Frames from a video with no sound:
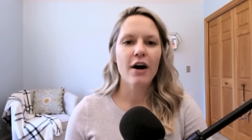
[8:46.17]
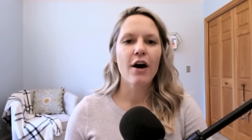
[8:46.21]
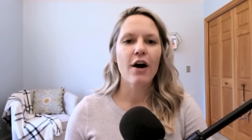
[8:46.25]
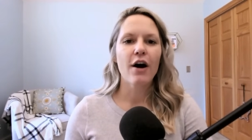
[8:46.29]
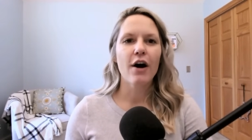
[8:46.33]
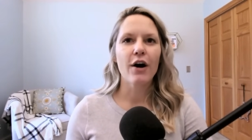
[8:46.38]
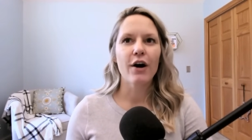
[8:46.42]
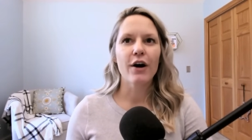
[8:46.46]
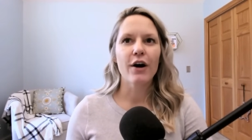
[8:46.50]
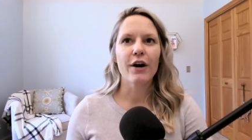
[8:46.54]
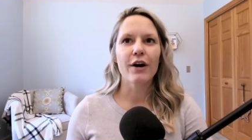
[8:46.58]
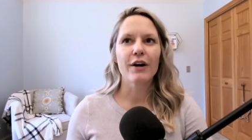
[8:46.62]

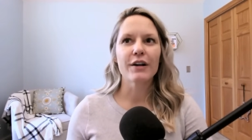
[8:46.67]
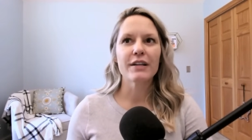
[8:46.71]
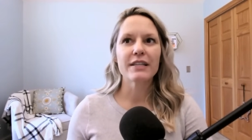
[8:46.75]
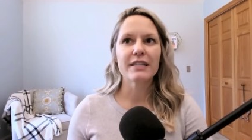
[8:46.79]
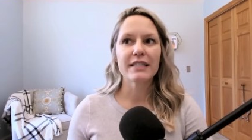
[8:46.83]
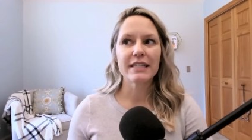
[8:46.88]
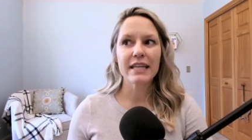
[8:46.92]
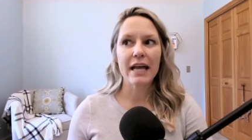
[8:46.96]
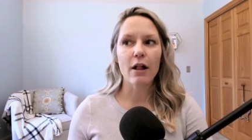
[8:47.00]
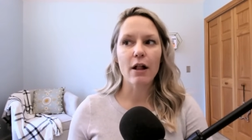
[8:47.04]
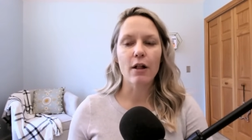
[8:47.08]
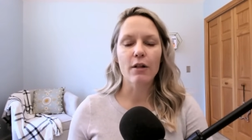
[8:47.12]
are
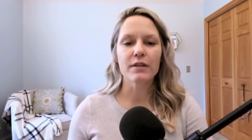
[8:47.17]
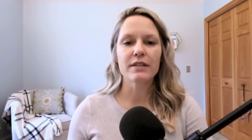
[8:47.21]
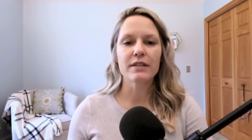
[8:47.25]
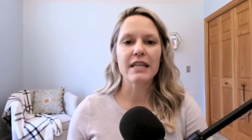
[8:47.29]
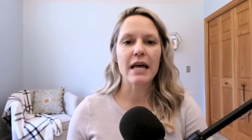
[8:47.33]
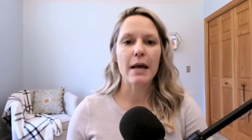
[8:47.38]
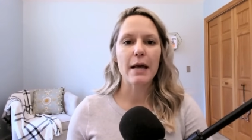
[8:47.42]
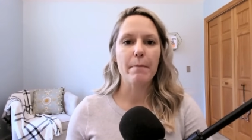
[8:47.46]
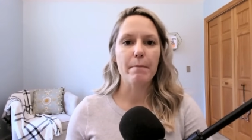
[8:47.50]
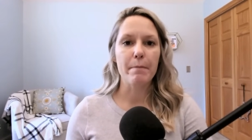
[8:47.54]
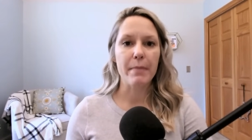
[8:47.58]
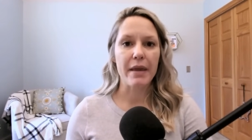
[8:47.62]
cells
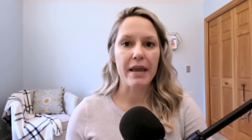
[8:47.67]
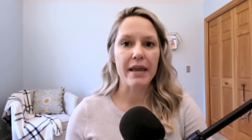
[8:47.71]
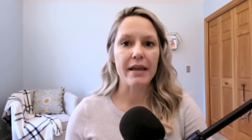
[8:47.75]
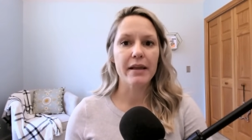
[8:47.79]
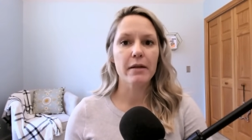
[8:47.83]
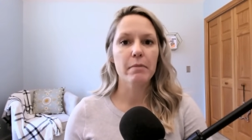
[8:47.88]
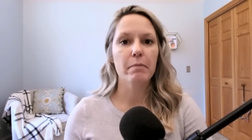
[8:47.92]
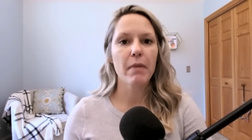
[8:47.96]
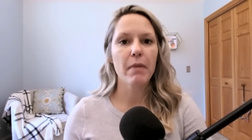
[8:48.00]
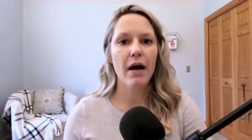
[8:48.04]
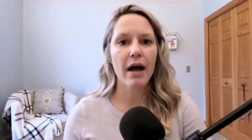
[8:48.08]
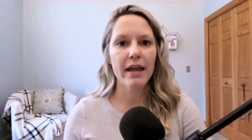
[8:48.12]
that
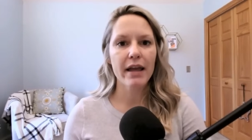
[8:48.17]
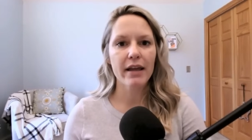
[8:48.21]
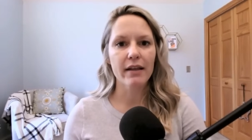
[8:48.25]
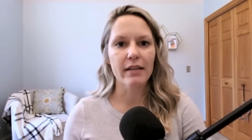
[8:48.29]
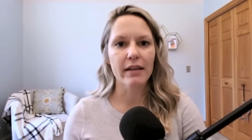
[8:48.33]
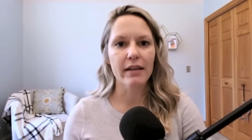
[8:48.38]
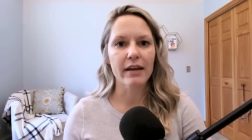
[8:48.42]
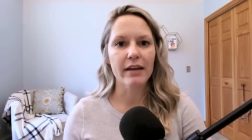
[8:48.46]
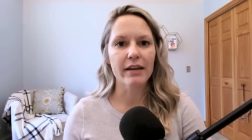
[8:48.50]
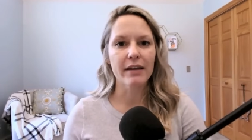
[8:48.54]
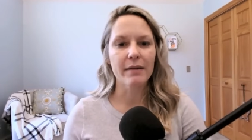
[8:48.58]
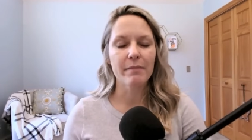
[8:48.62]
make
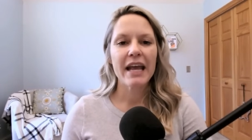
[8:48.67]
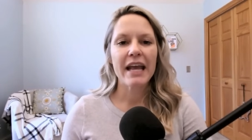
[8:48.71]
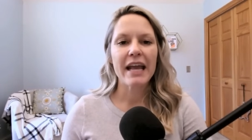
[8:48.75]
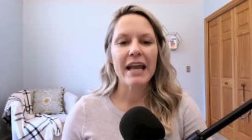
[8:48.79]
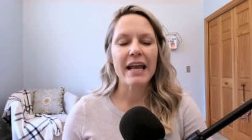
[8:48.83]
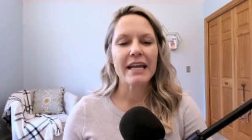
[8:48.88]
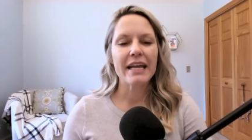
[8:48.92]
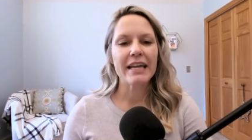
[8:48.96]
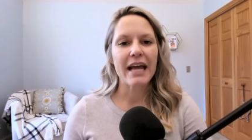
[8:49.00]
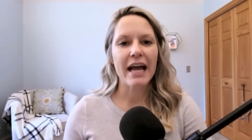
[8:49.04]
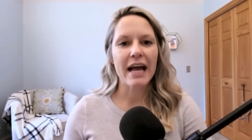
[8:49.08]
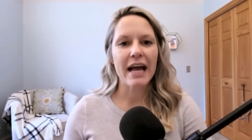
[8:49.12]
myelin.
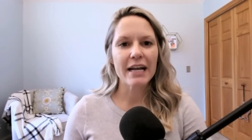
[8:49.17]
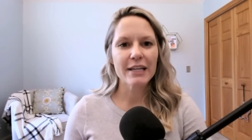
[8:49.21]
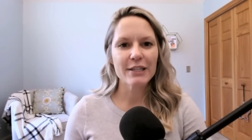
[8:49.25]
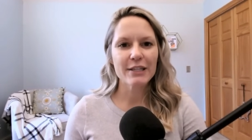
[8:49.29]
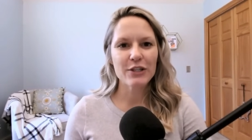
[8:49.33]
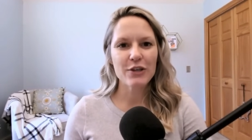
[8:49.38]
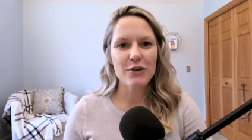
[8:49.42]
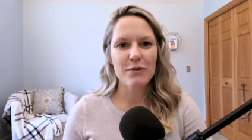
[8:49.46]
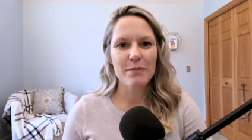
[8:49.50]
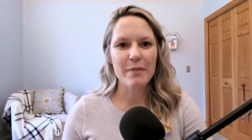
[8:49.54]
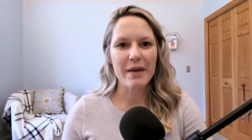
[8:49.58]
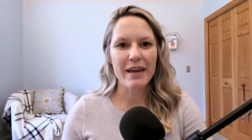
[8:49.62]
And as
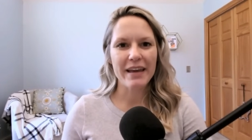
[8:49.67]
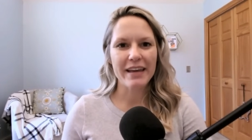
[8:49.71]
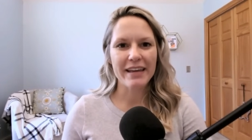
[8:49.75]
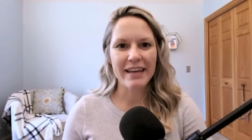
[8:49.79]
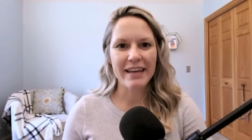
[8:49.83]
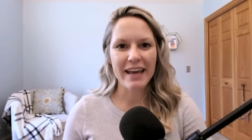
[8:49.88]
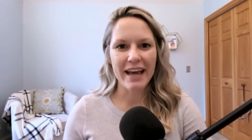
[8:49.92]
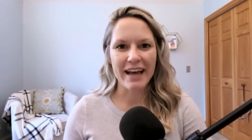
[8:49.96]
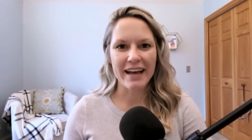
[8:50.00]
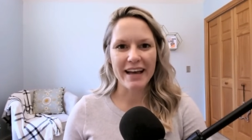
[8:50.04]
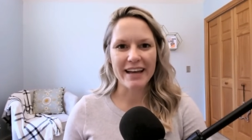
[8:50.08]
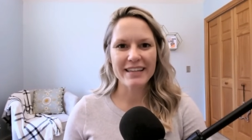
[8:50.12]
you may
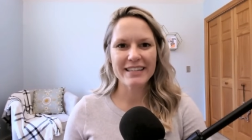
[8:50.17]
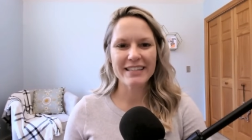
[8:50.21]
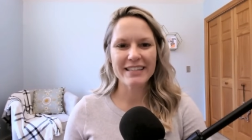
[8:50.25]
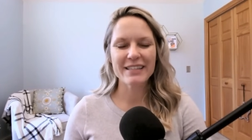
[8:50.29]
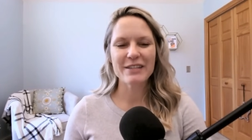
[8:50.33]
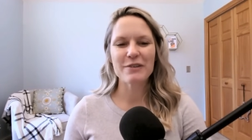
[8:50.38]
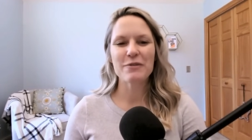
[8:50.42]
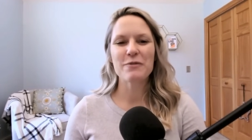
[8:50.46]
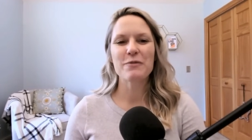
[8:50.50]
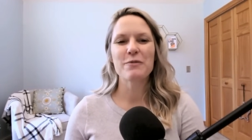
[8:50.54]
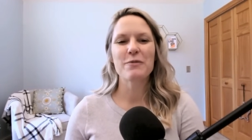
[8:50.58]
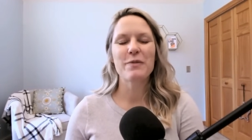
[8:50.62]
guess,
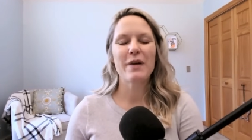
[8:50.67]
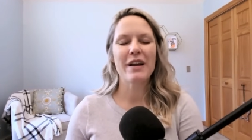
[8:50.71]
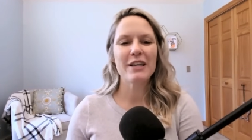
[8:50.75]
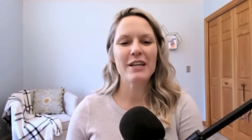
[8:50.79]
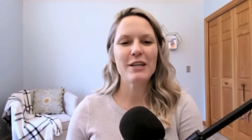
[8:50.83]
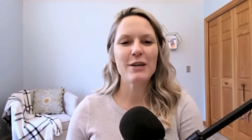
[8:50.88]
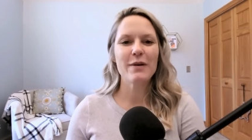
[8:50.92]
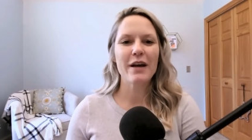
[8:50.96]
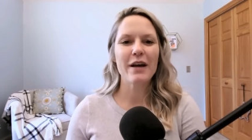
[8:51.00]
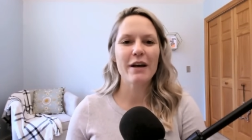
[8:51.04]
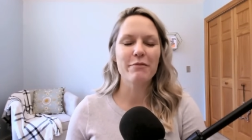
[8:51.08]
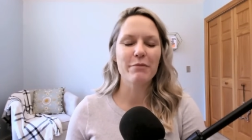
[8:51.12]
when you
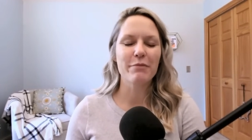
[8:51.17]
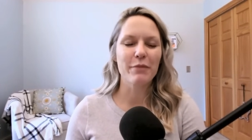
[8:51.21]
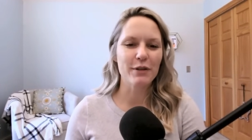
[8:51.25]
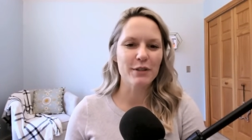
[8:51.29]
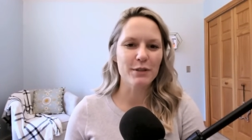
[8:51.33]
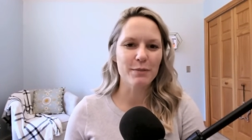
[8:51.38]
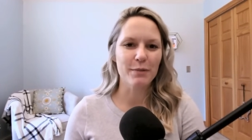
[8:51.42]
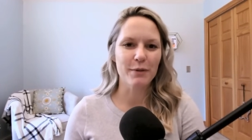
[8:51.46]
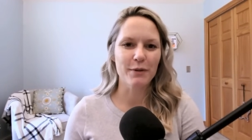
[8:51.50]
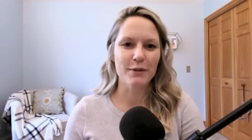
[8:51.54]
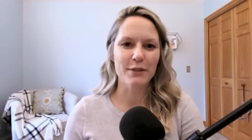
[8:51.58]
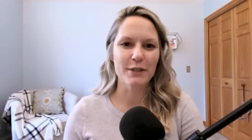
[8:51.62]
have
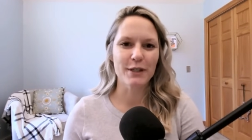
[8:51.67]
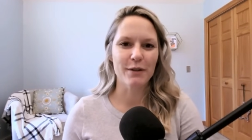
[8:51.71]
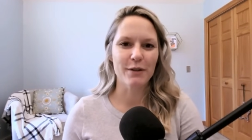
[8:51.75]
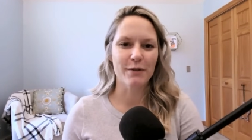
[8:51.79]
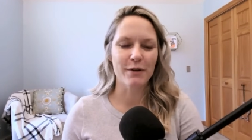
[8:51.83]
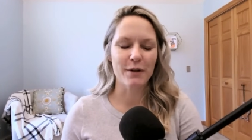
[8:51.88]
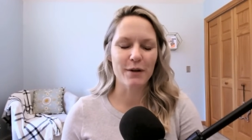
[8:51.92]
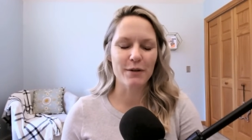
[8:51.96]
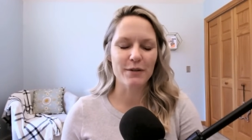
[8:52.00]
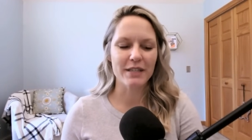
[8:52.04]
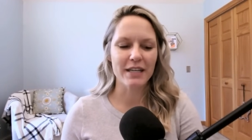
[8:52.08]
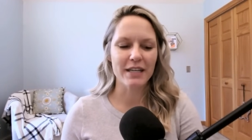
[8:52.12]
multiple
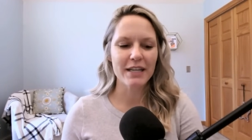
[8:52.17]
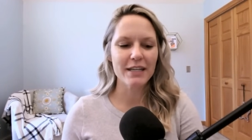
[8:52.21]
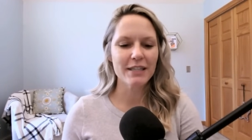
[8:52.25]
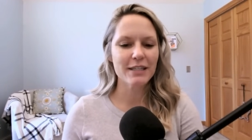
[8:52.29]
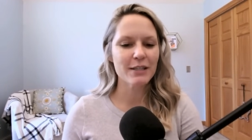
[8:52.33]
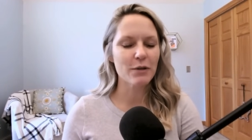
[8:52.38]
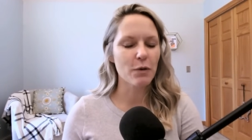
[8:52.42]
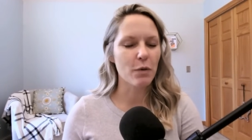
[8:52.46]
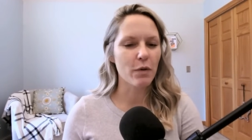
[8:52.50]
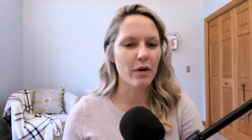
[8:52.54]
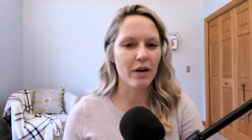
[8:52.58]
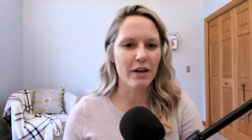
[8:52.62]
sclerosis
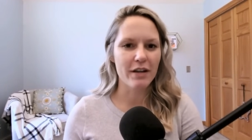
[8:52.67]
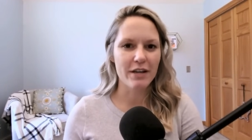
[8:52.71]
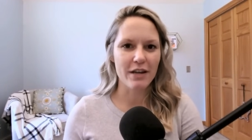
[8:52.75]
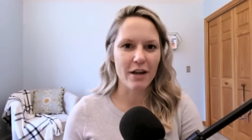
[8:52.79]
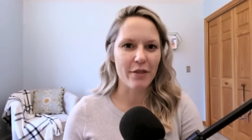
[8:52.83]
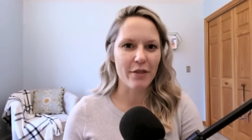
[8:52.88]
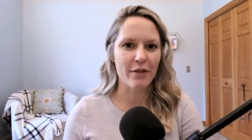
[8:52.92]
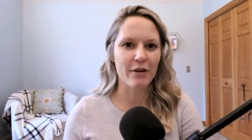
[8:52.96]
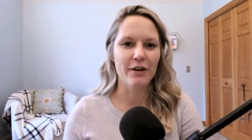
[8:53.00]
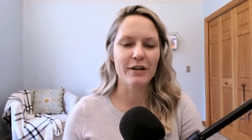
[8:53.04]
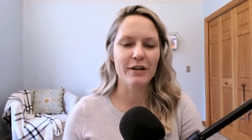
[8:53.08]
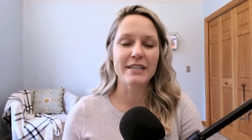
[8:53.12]
or
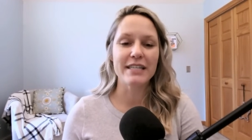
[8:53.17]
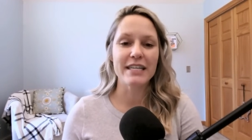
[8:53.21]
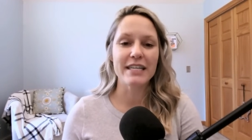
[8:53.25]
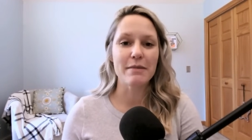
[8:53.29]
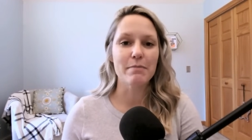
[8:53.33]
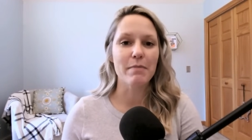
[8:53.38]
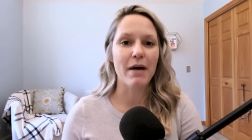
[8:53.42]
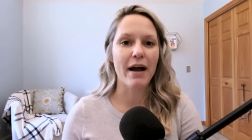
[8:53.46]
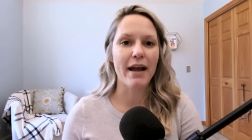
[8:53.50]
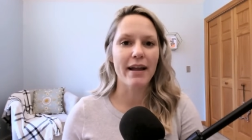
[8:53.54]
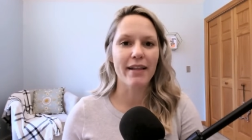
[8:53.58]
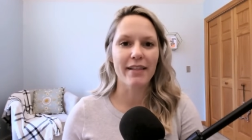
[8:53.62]
another
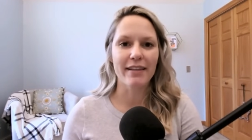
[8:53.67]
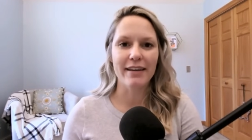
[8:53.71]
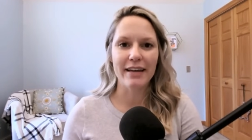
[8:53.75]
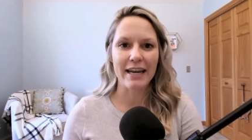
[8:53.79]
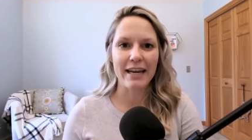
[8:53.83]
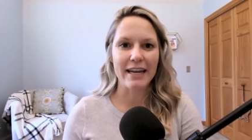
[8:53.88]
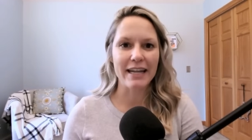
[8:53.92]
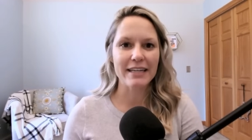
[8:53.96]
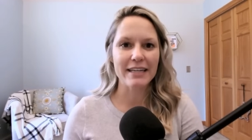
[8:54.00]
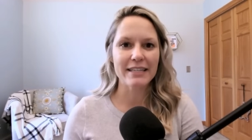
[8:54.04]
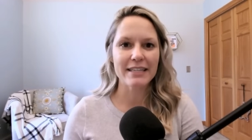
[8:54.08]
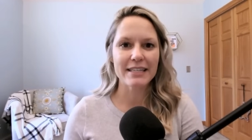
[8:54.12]

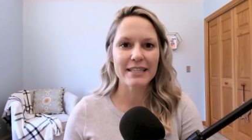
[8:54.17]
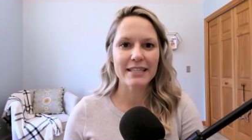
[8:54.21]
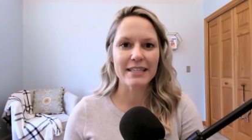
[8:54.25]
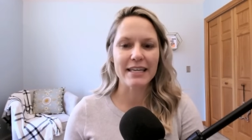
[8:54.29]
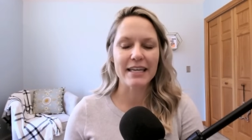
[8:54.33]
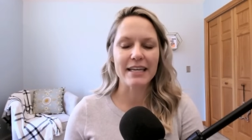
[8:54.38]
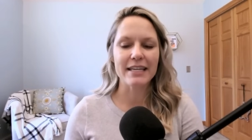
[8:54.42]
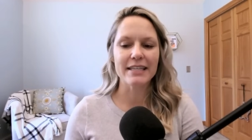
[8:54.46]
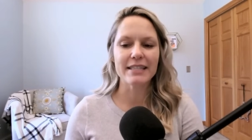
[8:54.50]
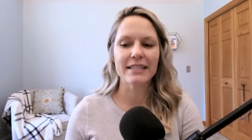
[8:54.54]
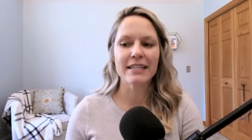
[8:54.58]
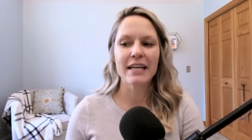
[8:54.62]
demyelinating
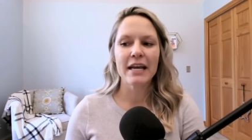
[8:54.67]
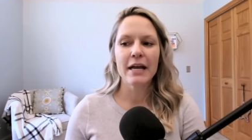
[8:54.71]
disease,